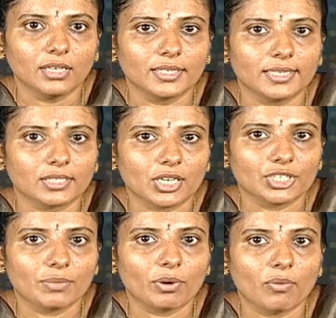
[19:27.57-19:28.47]
The
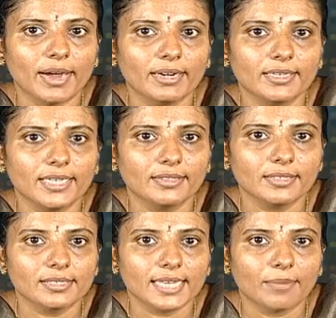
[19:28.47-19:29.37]
discussion provided in
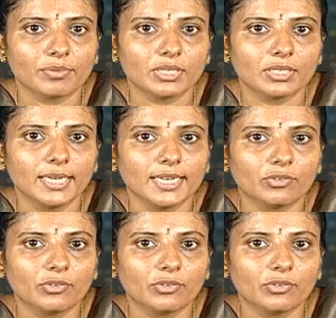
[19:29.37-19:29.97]
this chapter